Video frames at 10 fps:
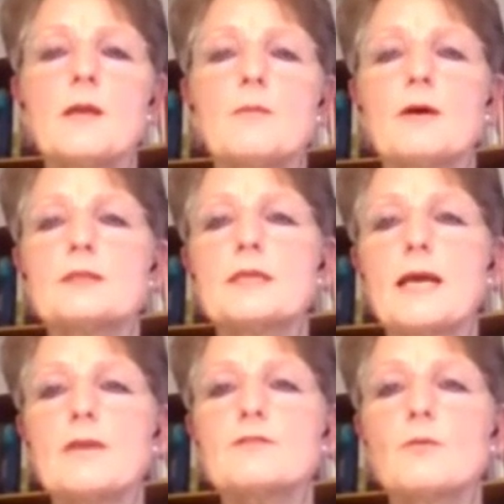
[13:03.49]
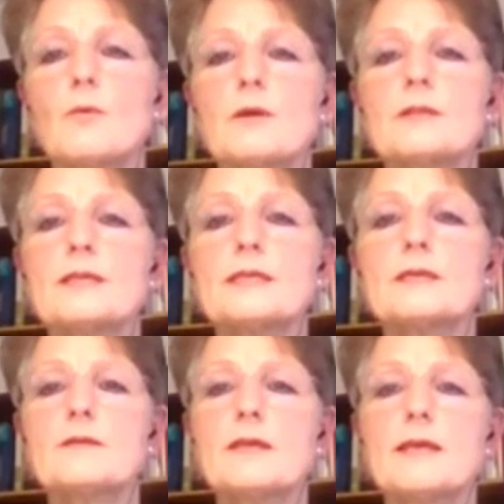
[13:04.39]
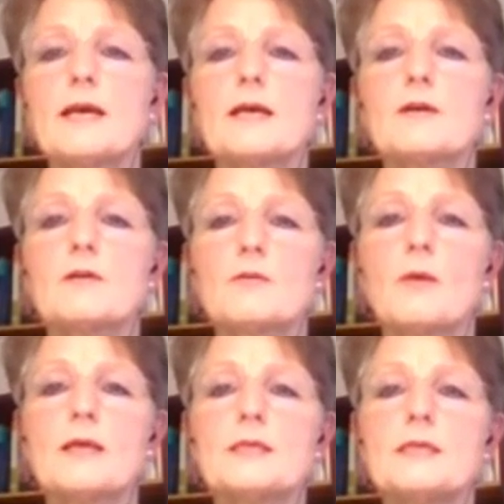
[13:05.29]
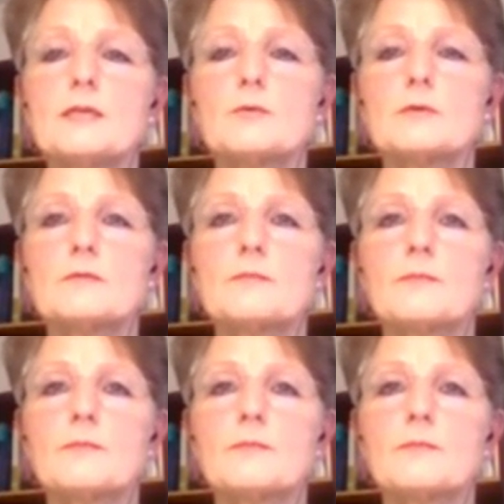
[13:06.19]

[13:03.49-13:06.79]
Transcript: but after 1 year, they are quite equal.